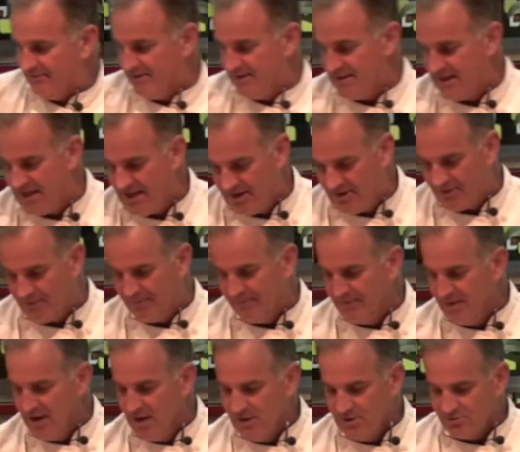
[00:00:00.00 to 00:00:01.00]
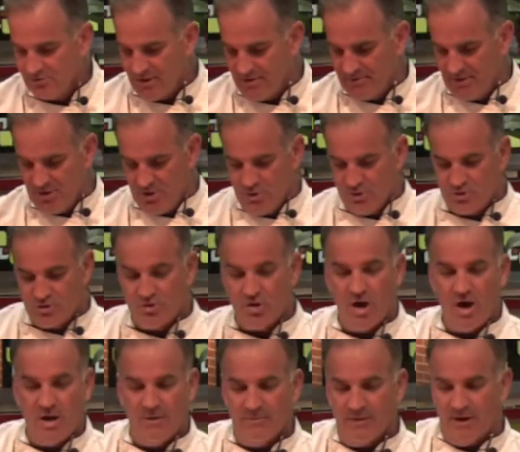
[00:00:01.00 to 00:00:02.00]
of a deal. So I'm going to do
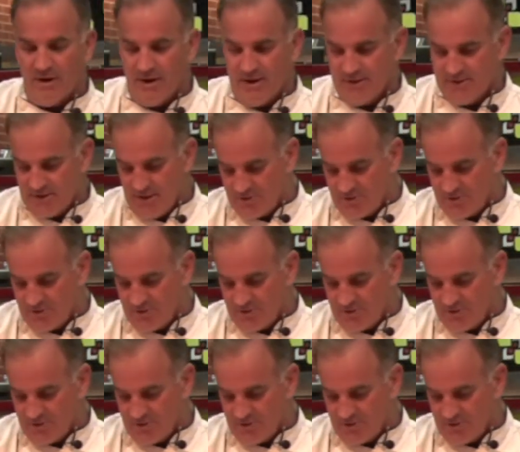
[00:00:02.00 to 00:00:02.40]
strawberries